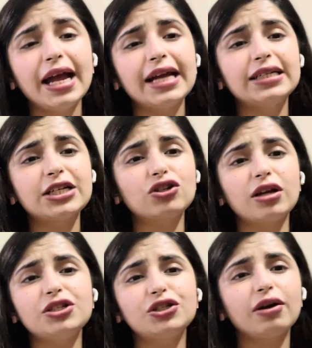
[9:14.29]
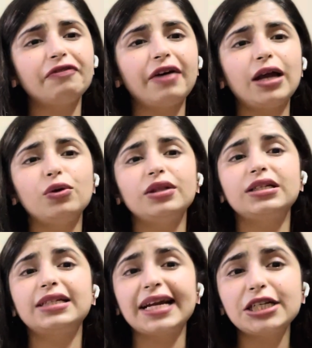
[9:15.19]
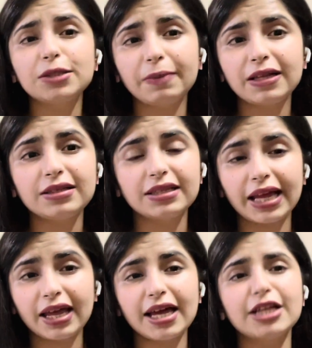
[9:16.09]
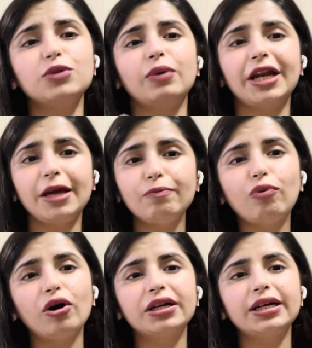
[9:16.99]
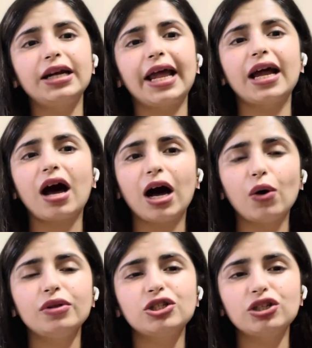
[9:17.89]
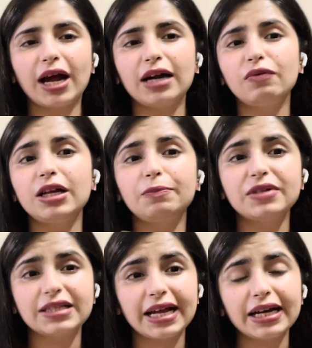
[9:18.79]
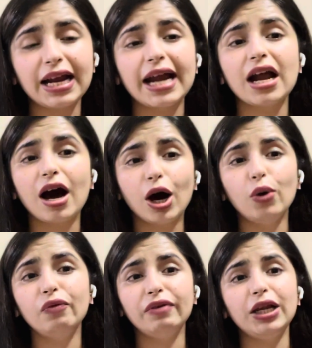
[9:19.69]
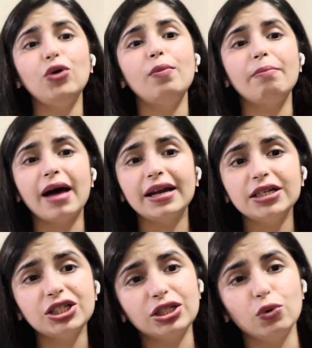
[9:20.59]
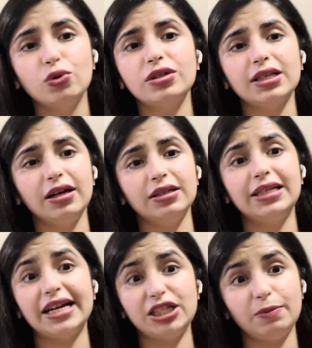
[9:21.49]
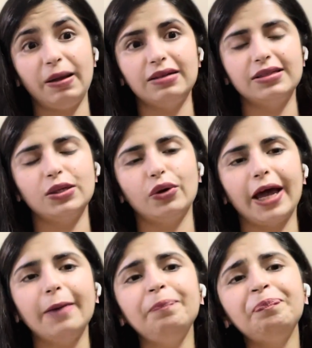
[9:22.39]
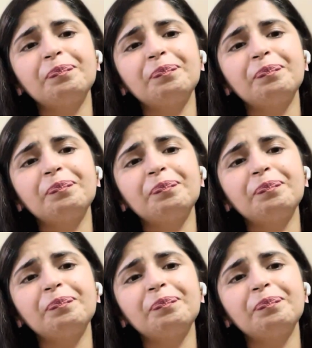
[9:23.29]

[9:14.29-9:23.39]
In tetralogy of Fallot, the TET spells thing is very important, like how the child will present and how will you manage those TET spells. Okay,